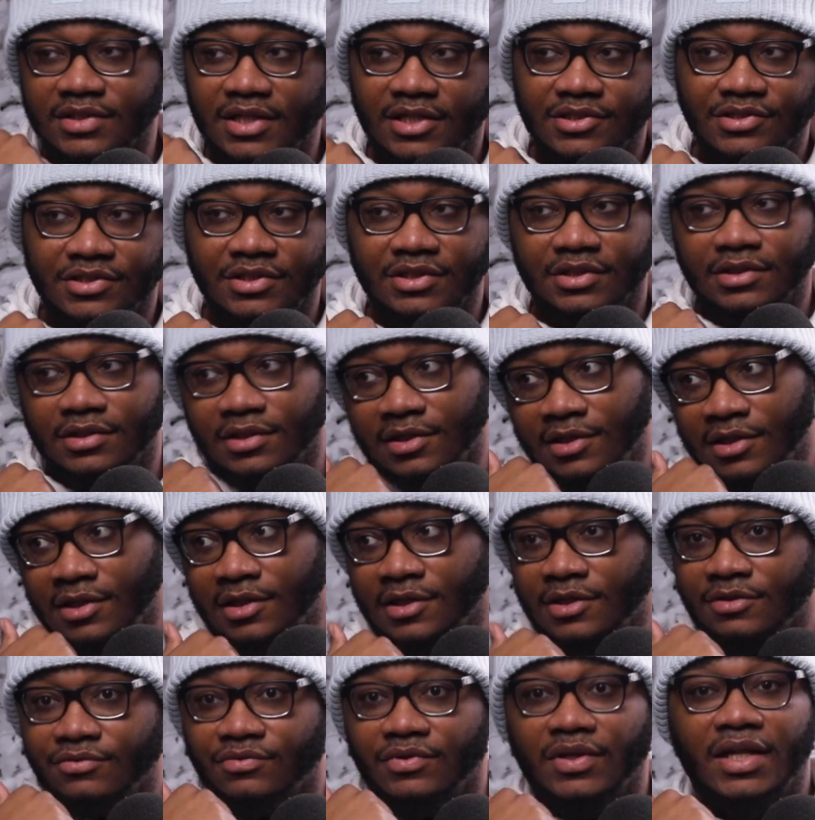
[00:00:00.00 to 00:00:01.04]
session
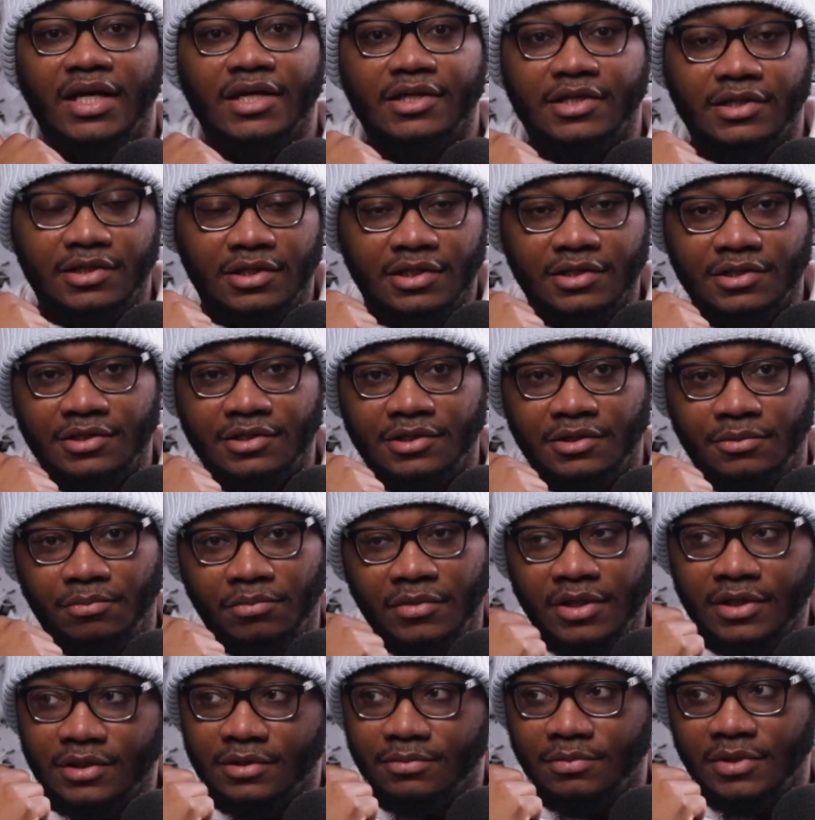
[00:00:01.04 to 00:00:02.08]
for like another
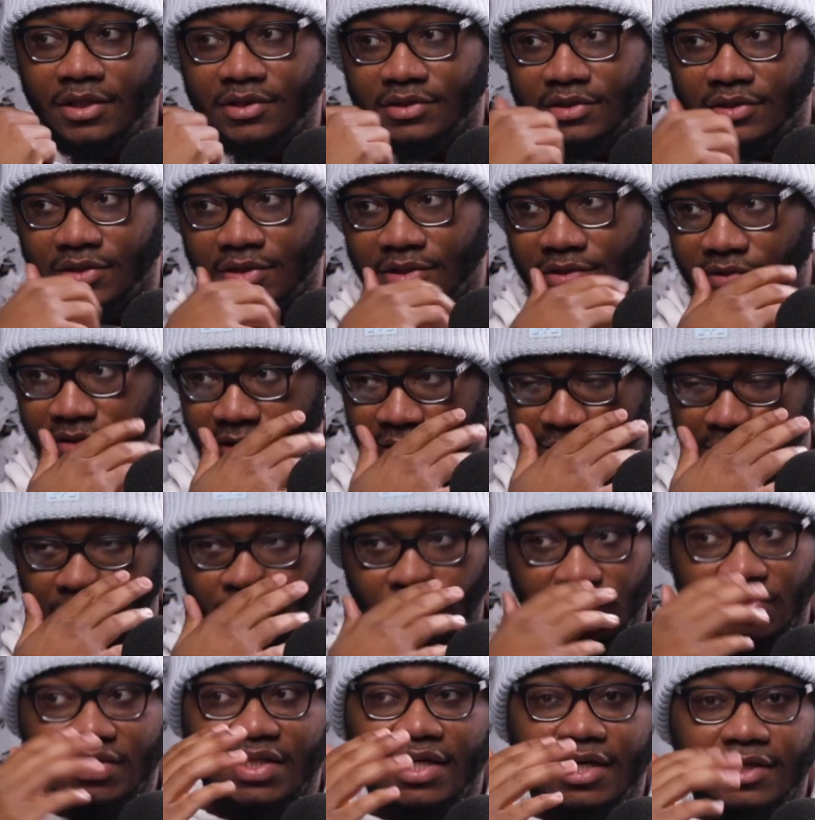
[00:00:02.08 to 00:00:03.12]
month, basically, right? Yeah.
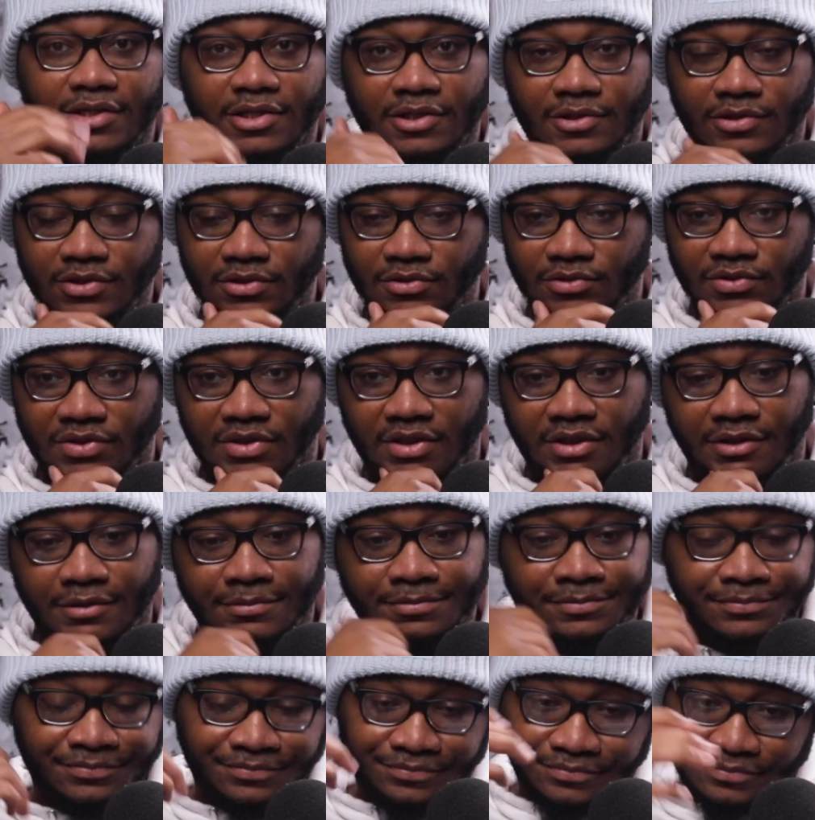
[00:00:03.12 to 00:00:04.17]
Was the idea he was saying.
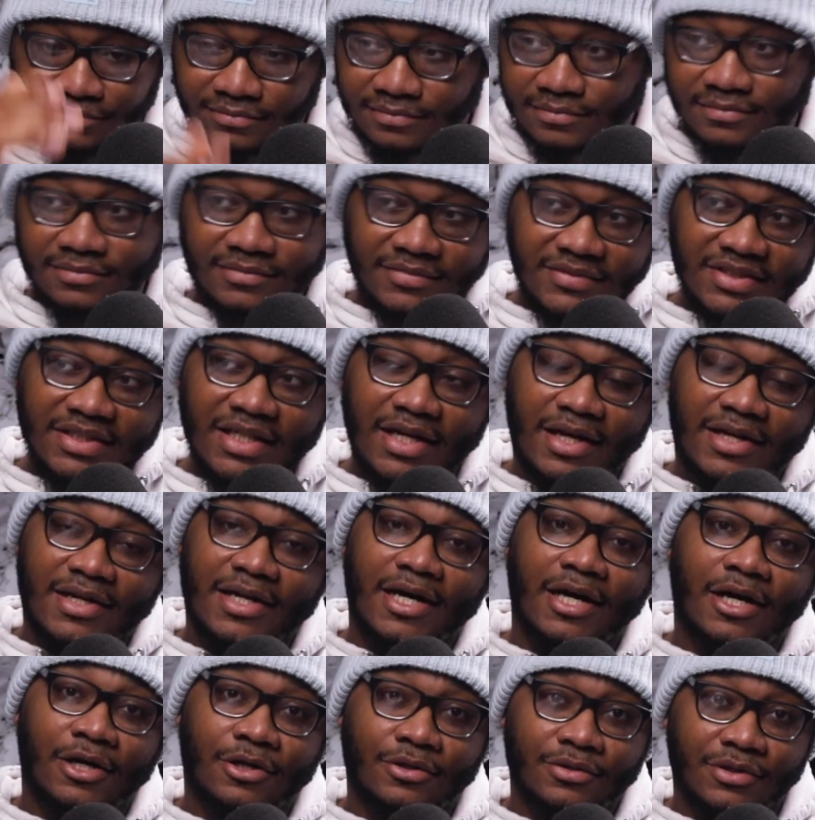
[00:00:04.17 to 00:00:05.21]
And
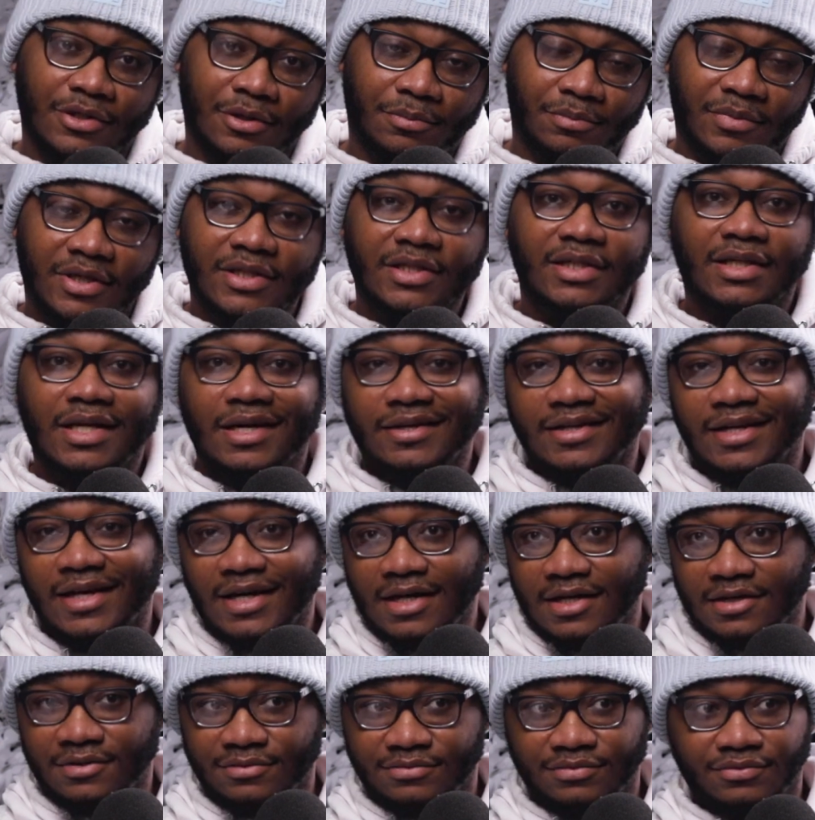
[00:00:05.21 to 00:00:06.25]
now the money that they
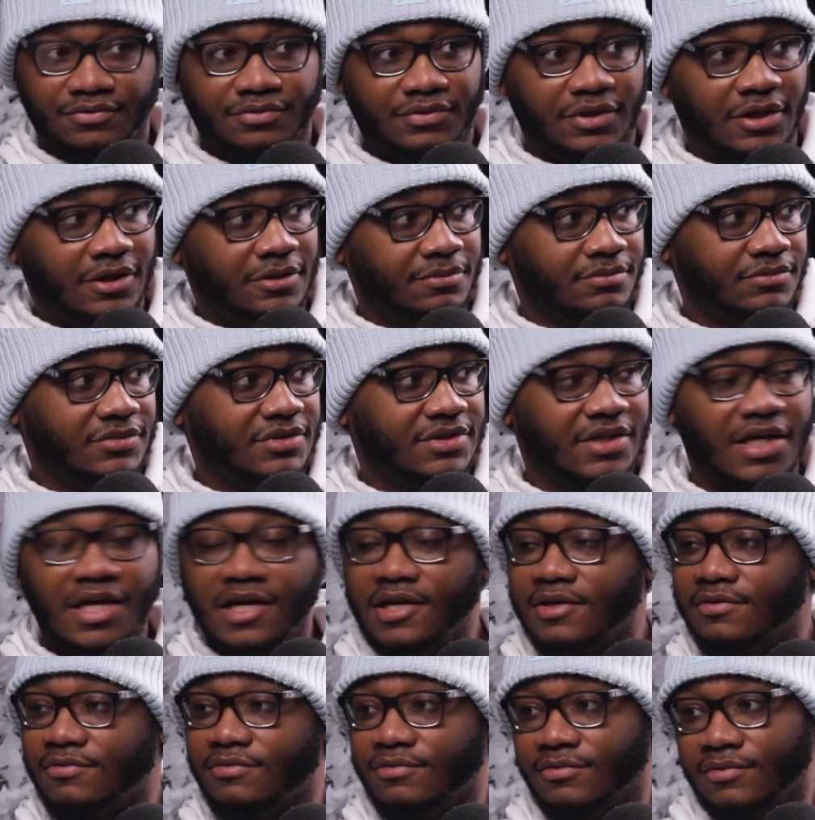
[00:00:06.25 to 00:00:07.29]
have
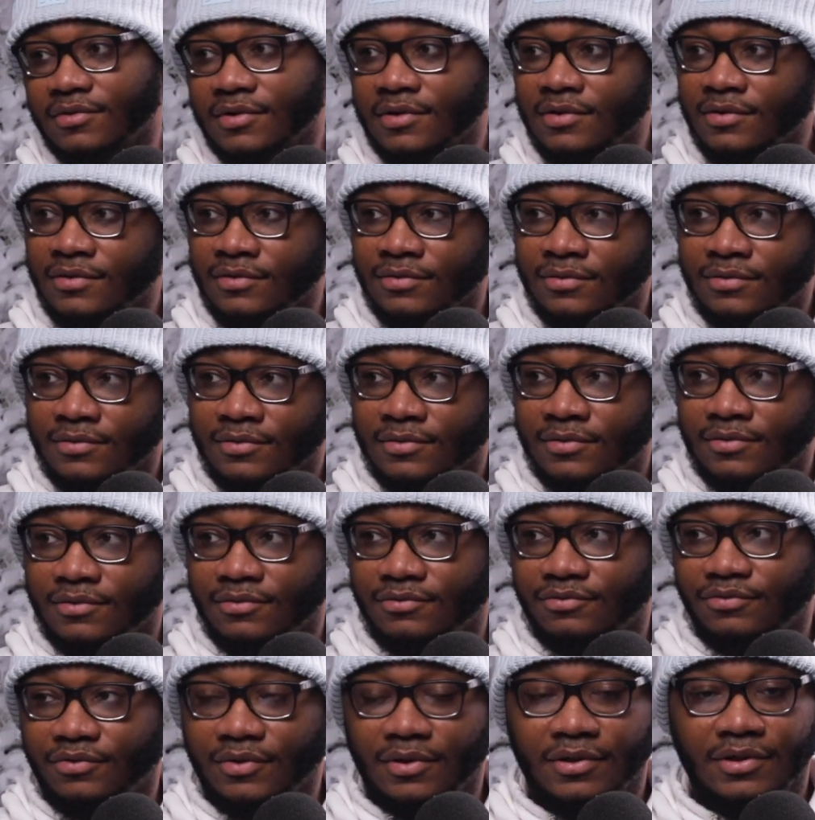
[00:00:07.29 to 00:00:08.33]
saved
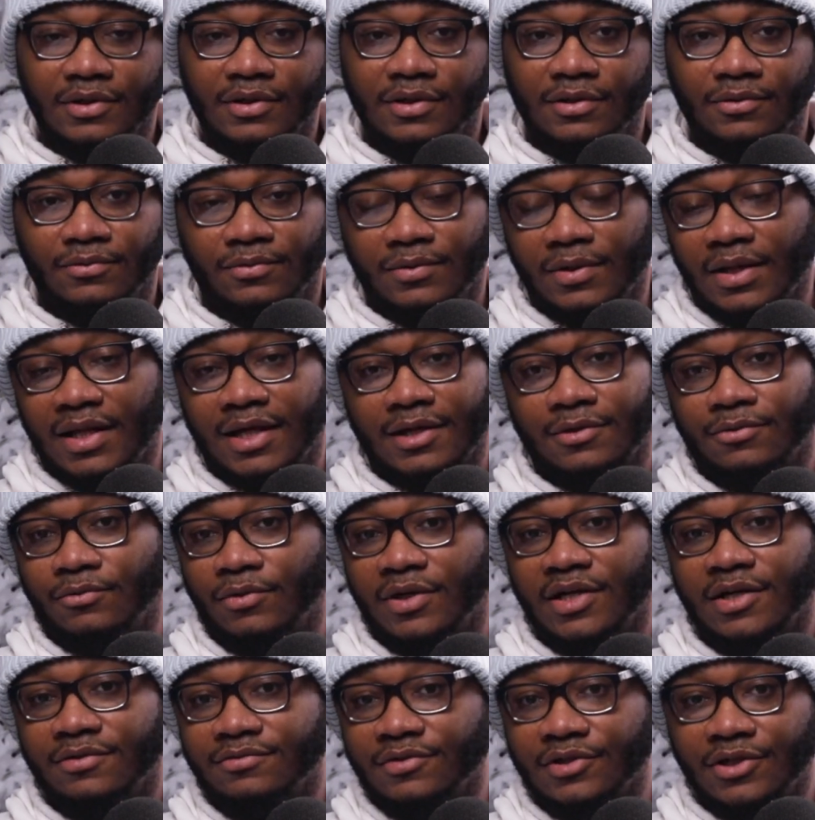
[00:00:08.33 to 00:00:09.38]
for like
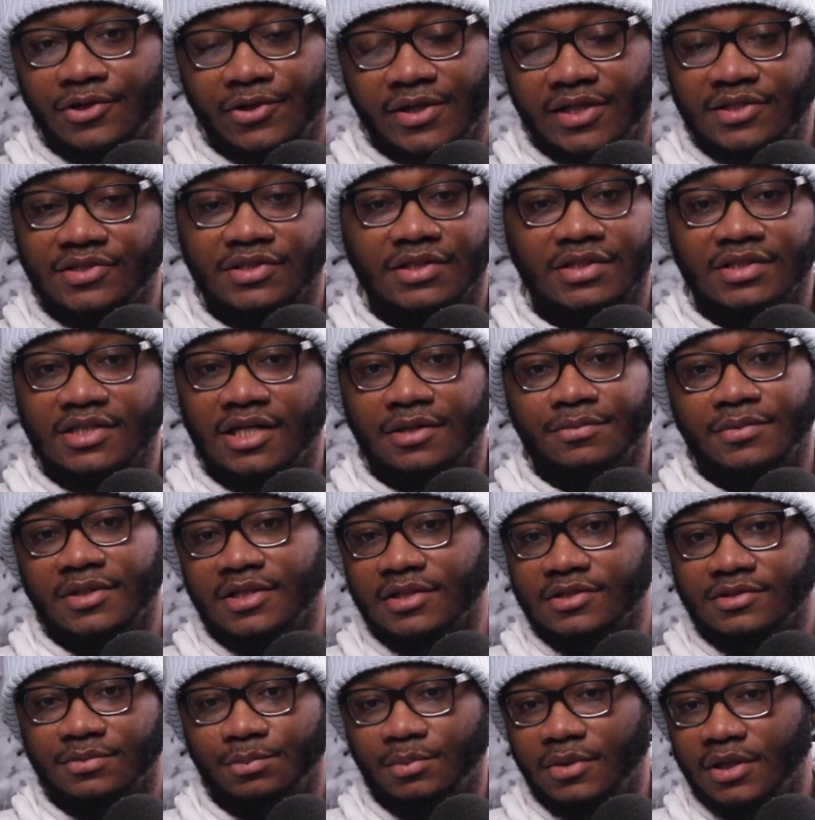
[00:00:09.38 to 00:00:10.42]
whatever duration of time it
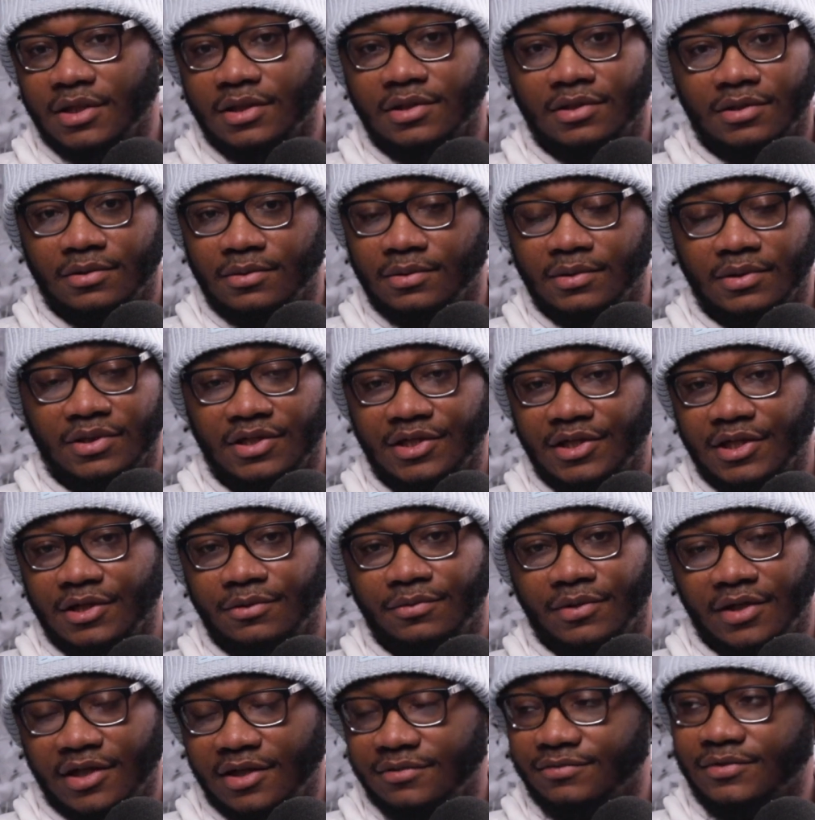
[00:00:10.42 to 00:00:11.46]
is, month, year,
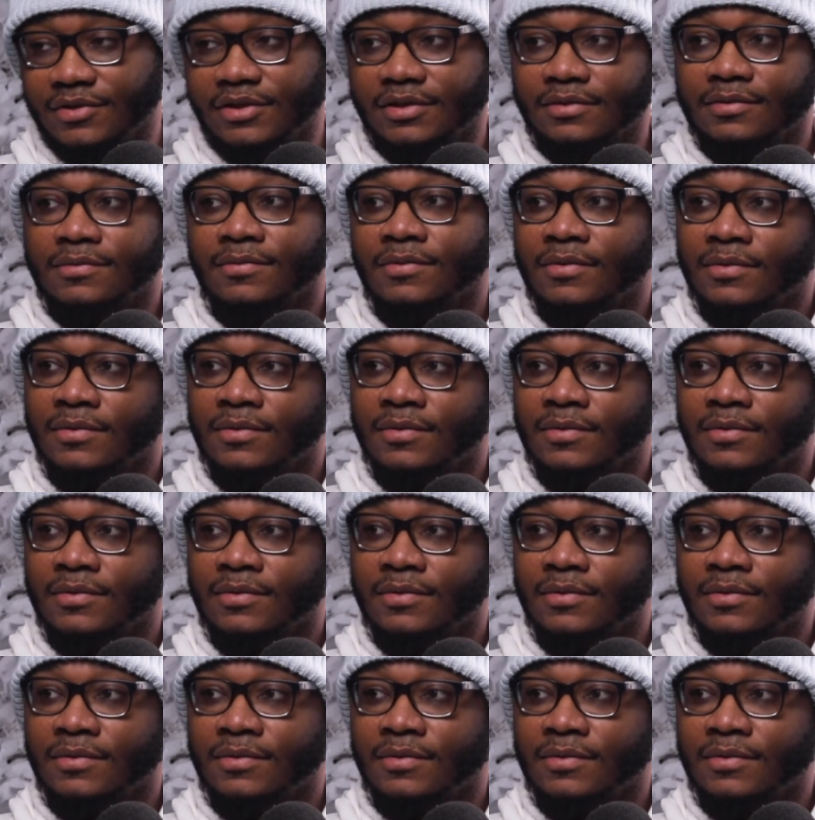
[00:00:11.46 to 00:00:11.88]
whatever,